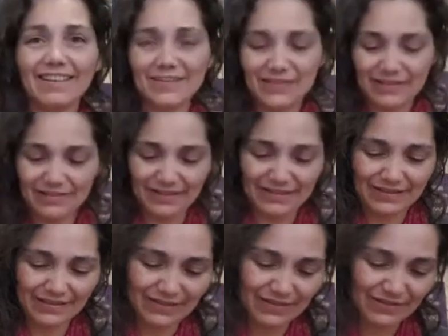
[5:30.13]
oh, that's
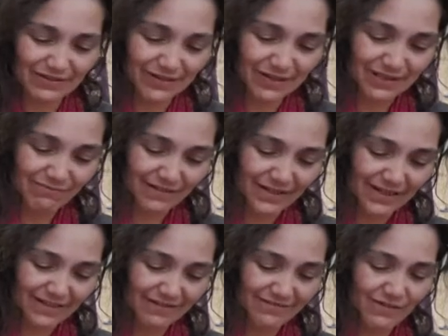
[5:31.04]
it's also because
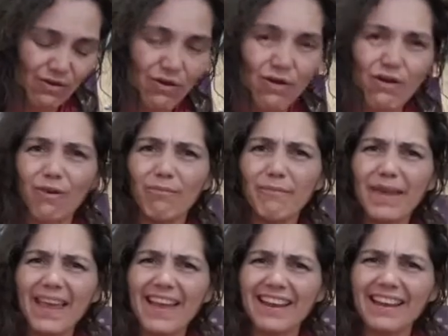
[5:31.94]
when you're, oh
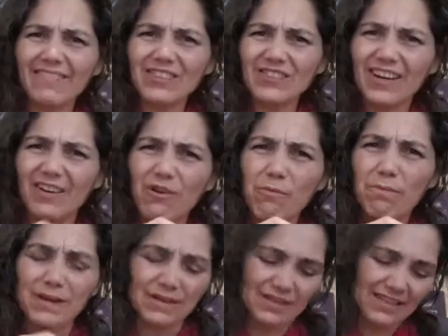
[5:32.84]
man, you ever try to
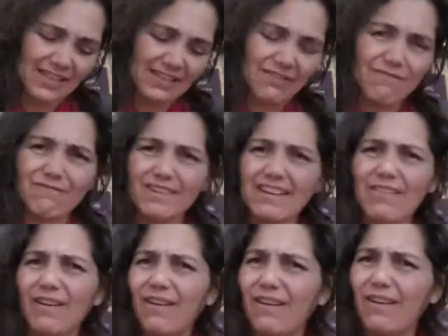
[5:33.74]
open it? You don't,
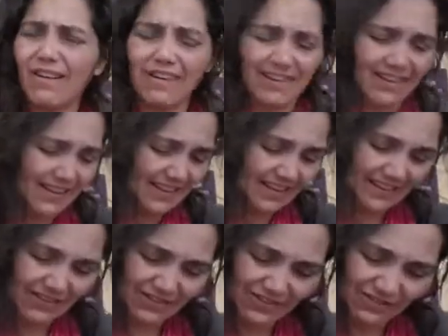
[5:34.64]
oh,
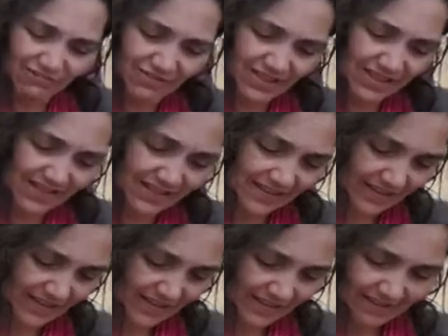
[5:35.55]
that hurts the wrist.
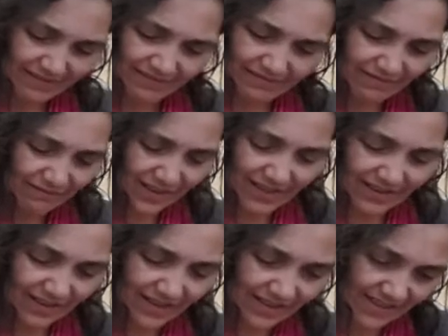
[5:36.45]
Oh my
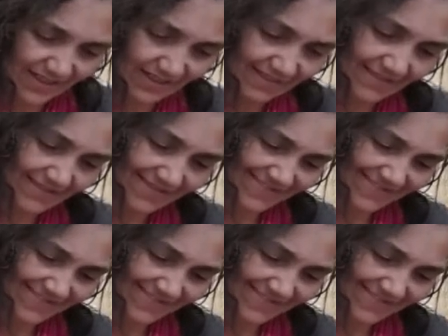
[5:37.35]
goodness.